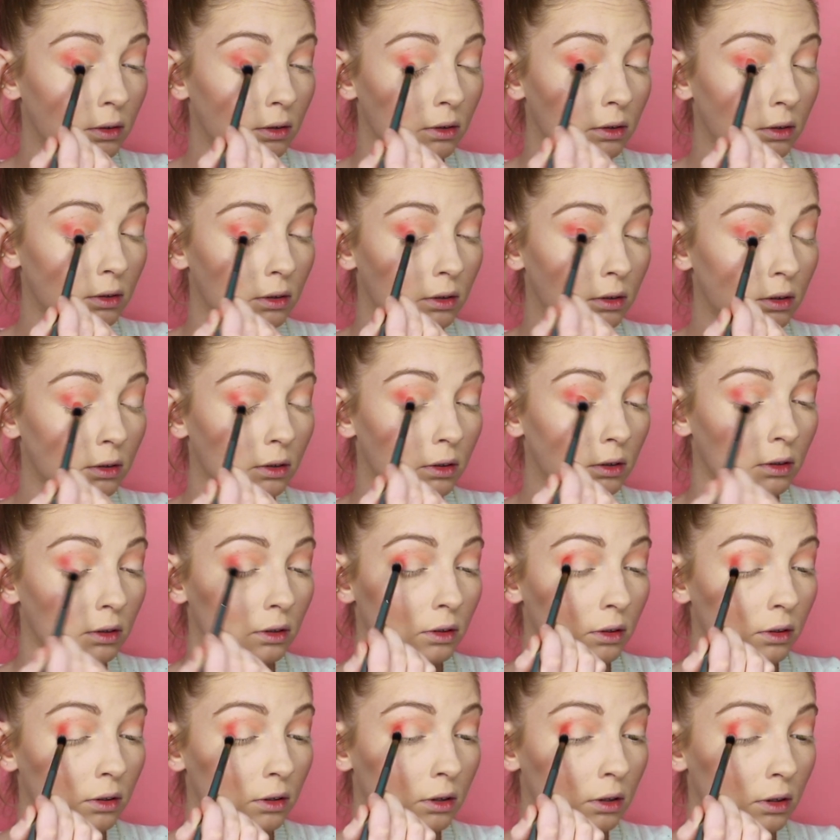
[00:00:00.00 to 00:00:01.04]

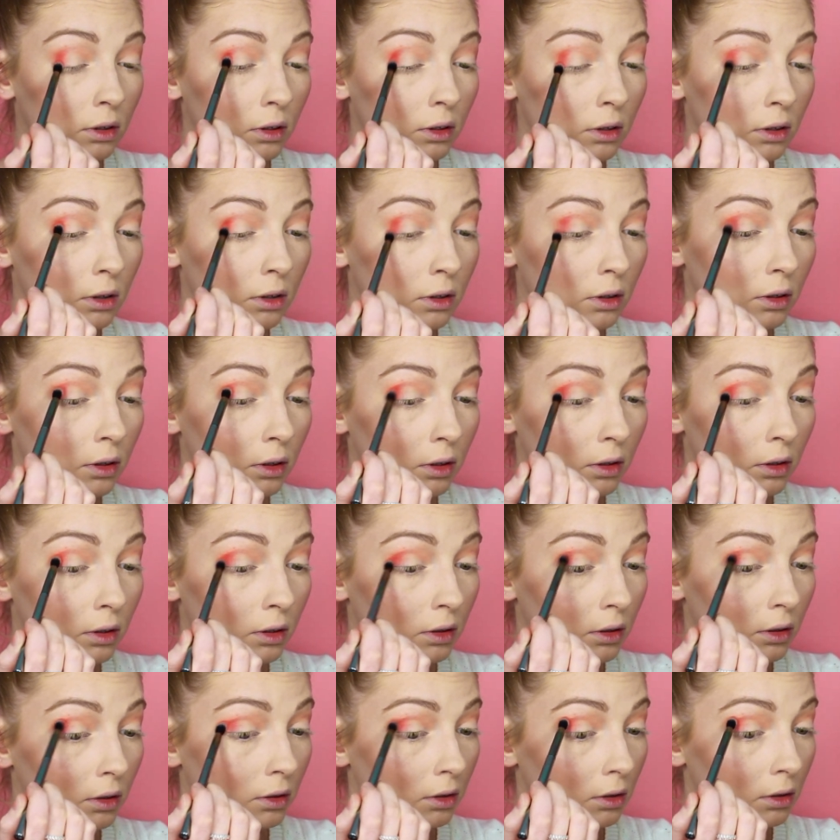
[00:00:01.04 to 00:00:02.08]

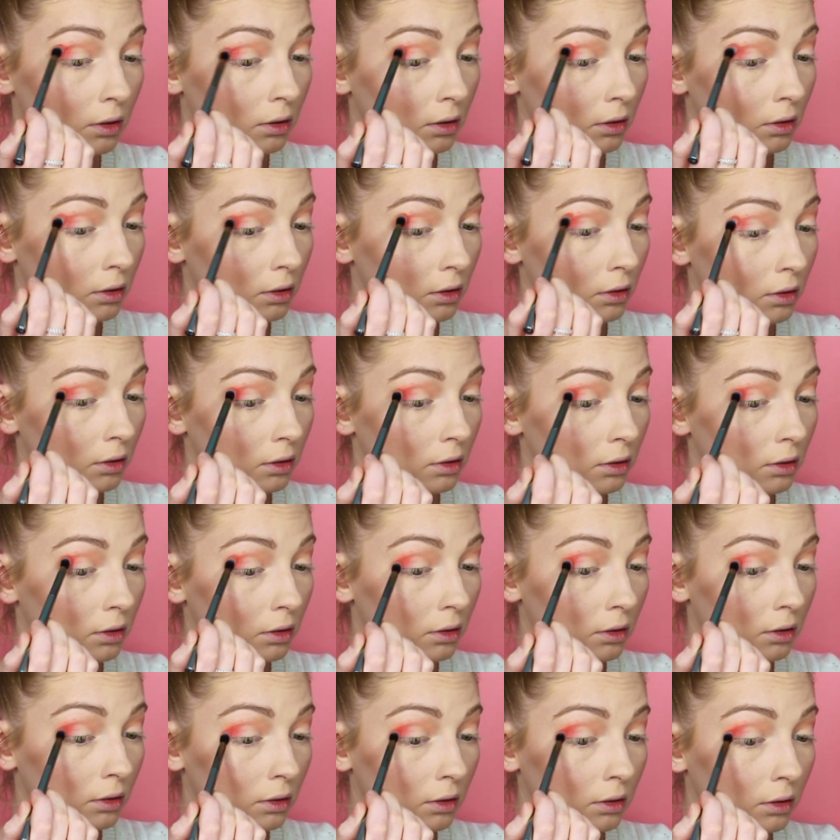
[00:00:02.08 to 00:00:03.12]

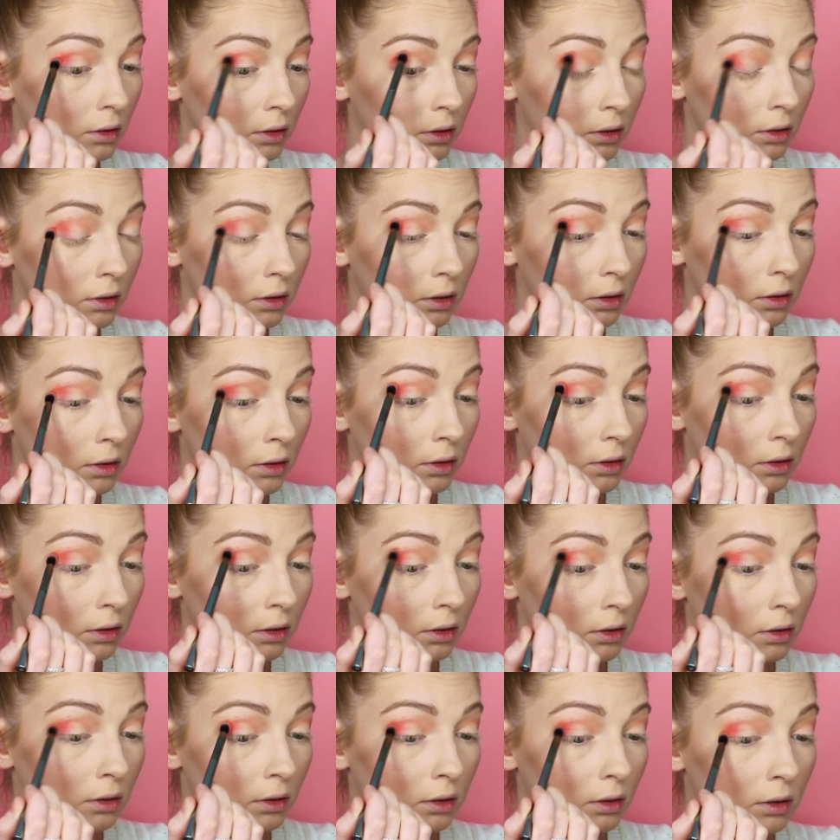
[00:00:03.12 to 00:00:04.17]

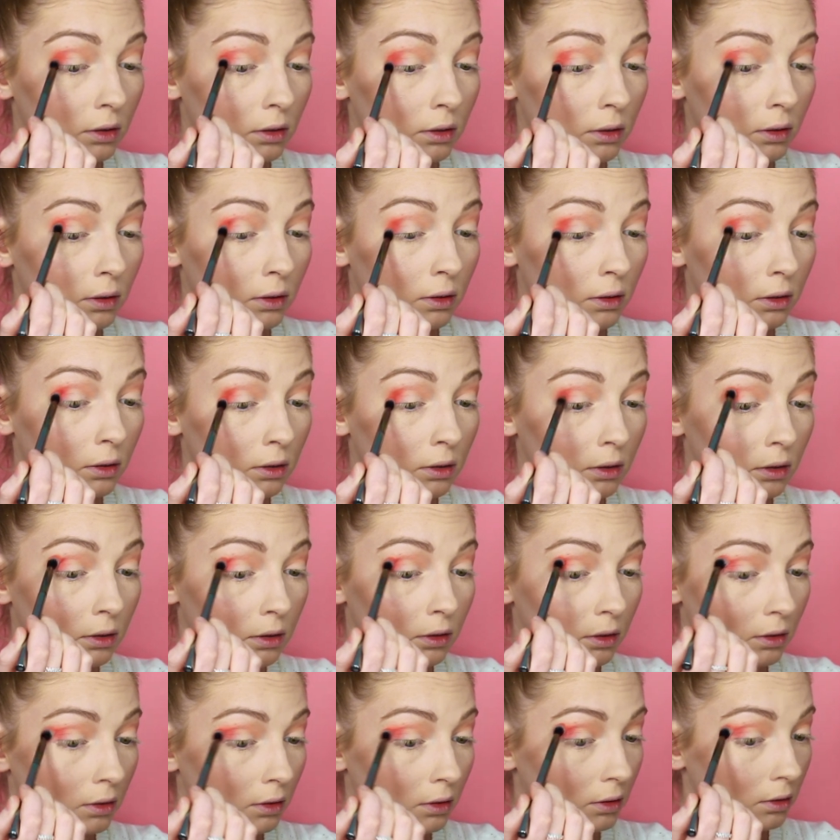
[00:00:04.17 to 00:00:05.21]

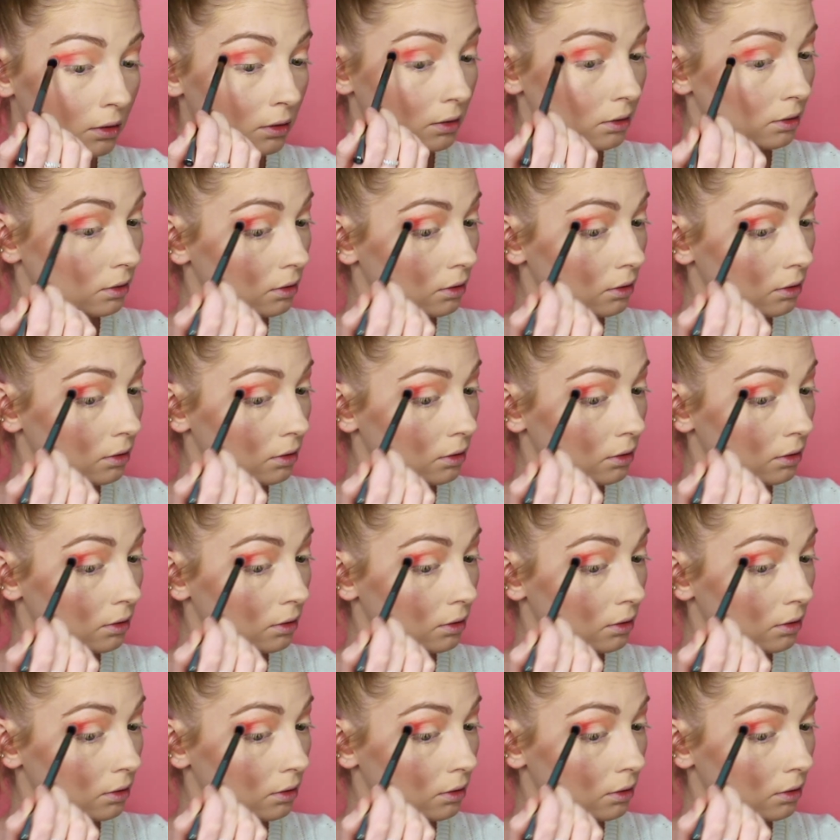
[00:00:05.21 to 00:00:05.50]
(silence)